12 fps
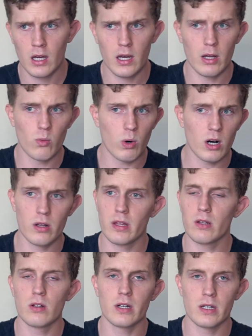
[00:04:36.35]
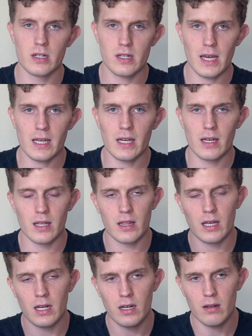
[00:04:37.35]
And where are they looking to take it? And
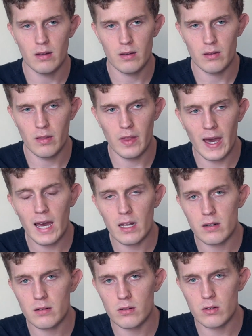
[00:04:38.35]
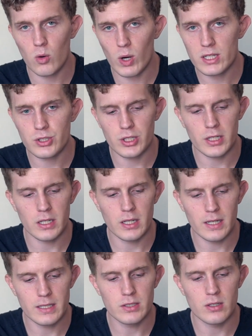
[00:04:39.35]
then that question
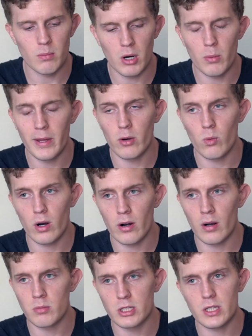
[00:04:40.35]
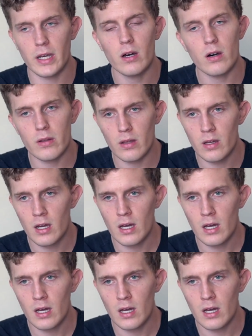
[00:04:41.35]
is the moment where I'm just like, oh,